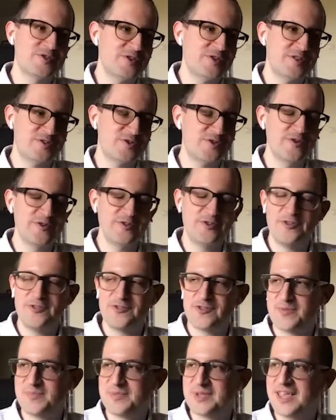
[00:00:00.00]
Sorry to
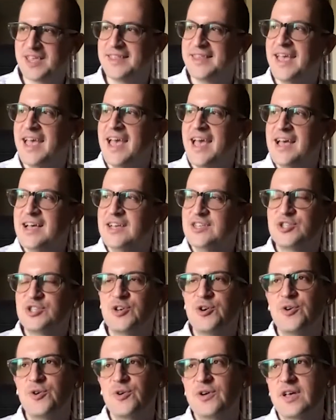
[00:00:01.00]
interrupt again.
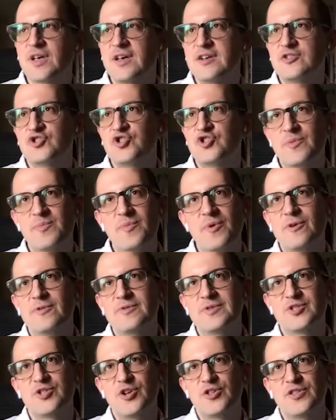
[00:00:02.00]
So ChartMogul
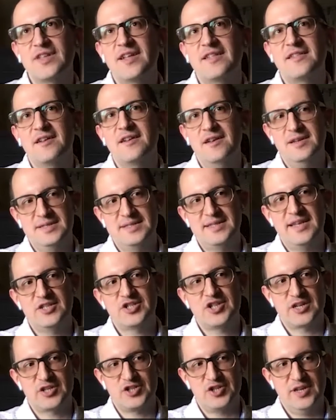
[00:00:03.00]
is not that early stage,
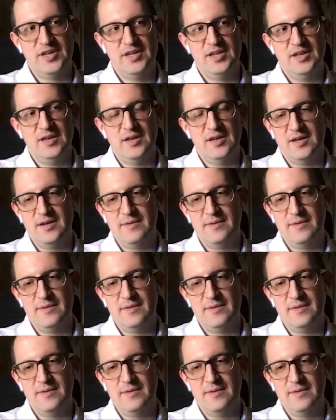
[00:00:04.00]
actually.